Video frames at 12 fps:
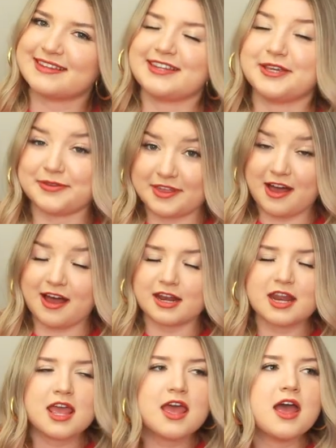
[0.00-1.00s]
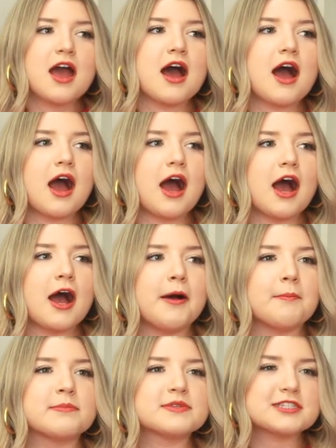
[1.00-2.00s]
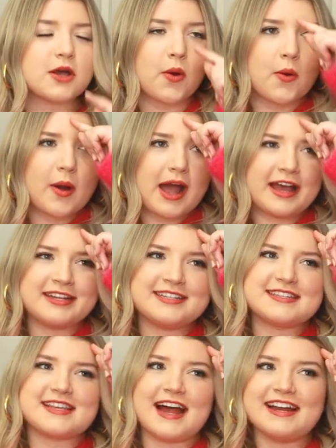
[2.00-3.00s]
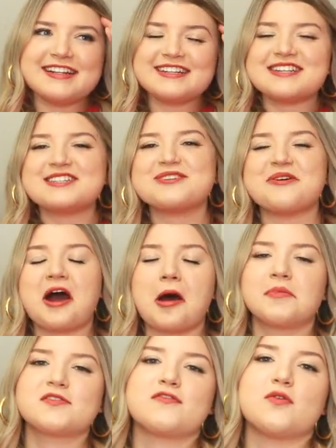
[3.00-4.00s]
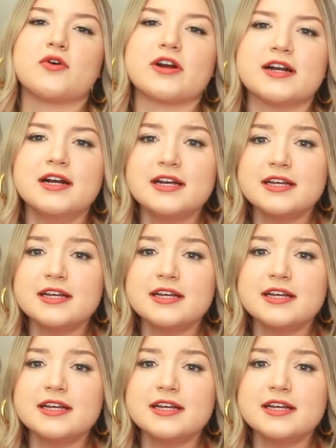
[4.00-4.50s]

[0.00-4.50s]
you thought. Um, so I decided to opt for